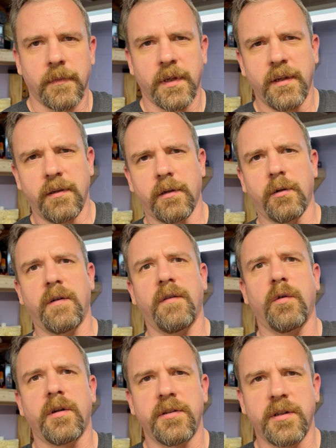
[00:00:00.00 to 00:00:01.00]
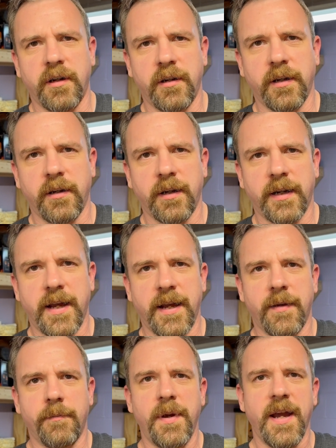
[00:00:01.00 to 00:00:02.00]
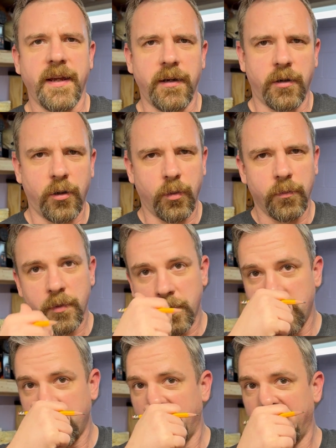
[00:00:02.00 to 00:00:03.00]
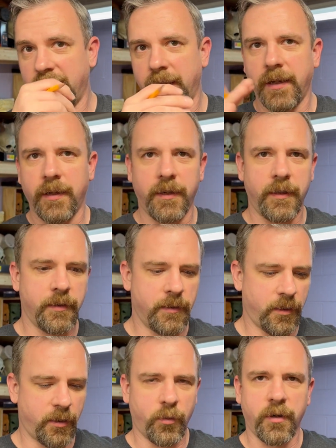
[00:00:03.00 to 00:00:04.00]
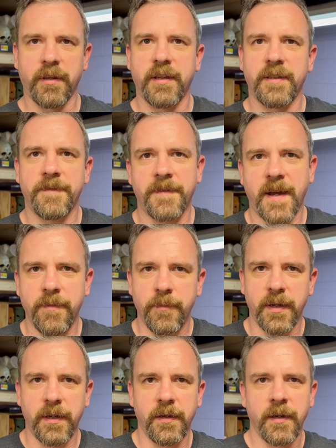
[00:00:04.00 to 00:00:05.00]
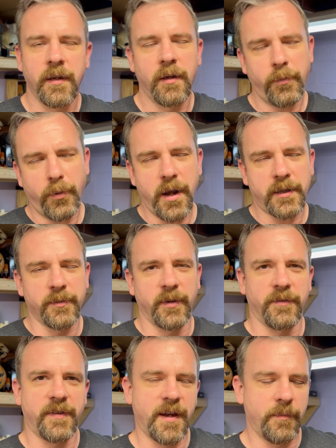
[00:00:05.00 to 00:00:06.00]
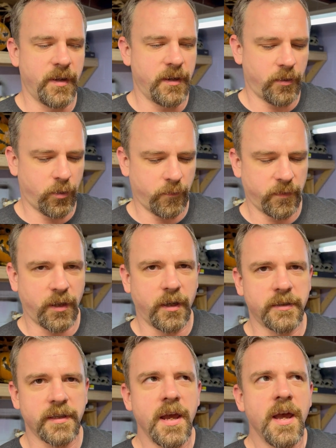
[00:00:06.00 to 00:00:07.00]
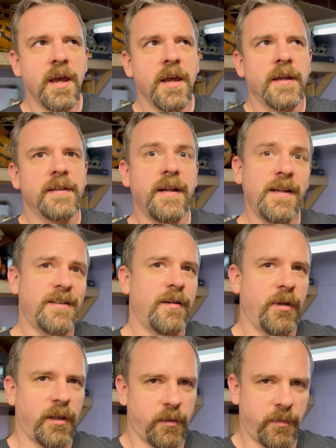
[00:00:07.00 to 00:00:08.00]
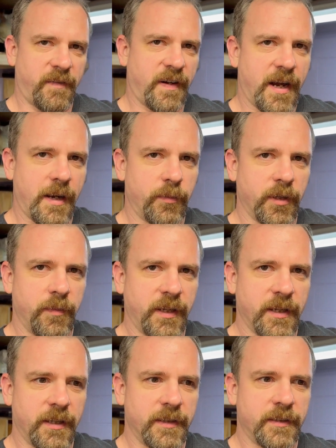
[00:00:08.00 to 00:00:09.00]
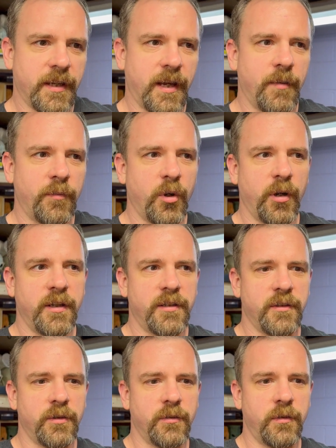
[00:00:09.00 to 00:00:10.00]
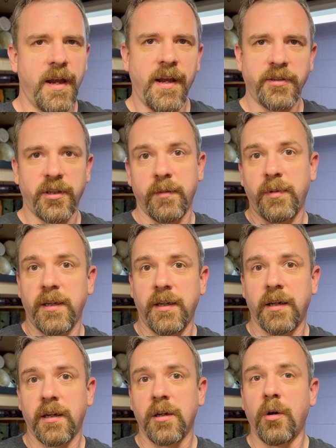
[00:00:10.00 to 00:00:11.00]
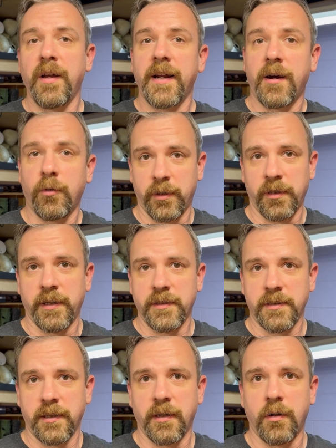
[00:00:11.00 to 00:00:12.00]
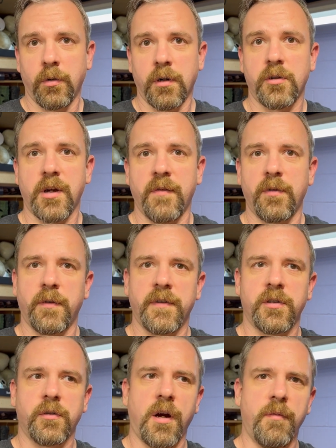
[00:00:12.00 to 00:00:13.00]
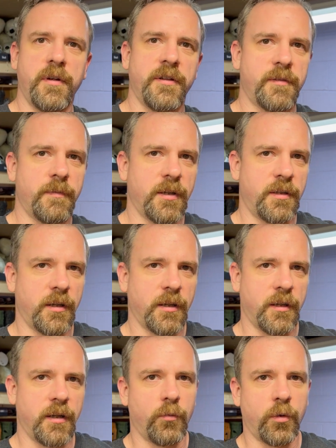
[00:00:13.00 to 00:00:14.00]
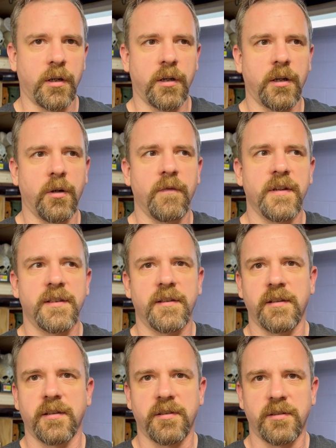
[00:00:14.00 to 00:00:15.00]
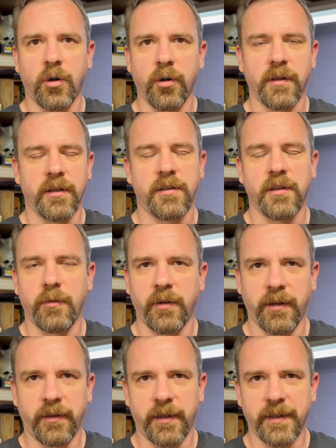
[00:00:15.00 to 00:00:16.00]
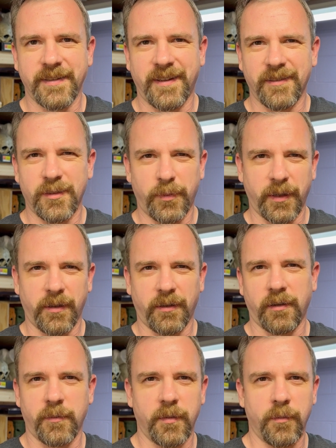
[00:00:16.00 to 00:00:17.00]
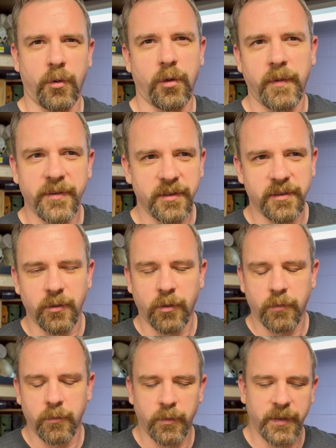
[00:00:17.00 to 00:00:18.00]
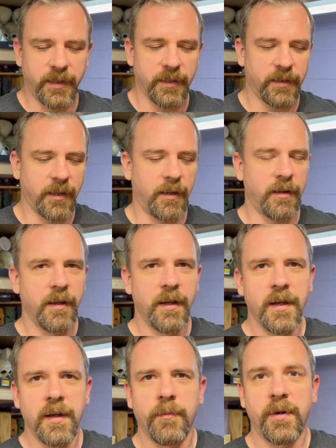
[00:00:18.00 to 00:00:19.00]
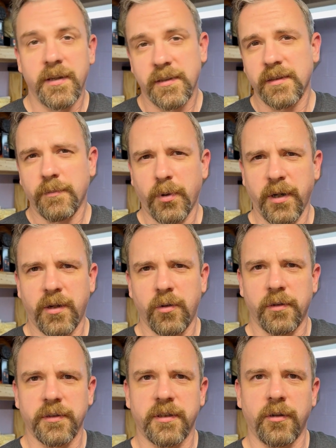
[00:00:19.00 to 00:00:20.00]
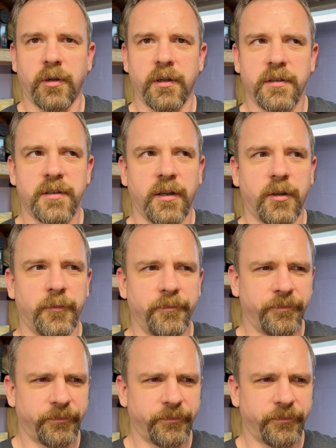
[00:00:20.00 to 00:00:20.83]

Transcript: Hello everyone, Jared here, and I am back at home doing another one of these approximate 5 minute home vlogs. Today's going to be a little bit of a hybrid because I'm going to actually be going out with Lindsay. We're driving over to Auburn Hills, Michigan, and we're going to go visit this store that she really likes. I'll explain a little bit more about the store when we get there, but it's a pretty cool store, so